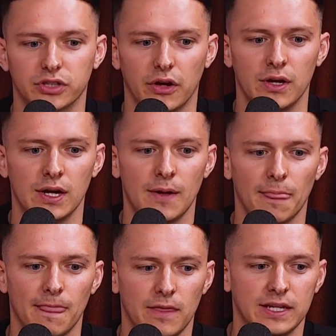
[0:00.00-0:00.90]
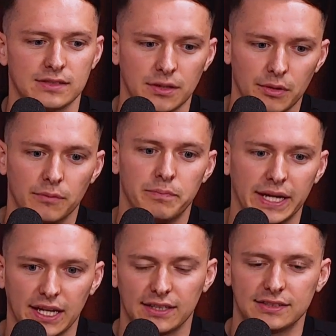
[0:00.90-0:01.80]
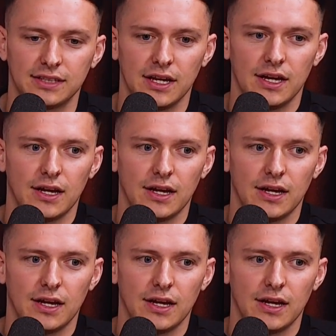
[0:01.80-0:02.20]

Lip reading: So these are some of the biggest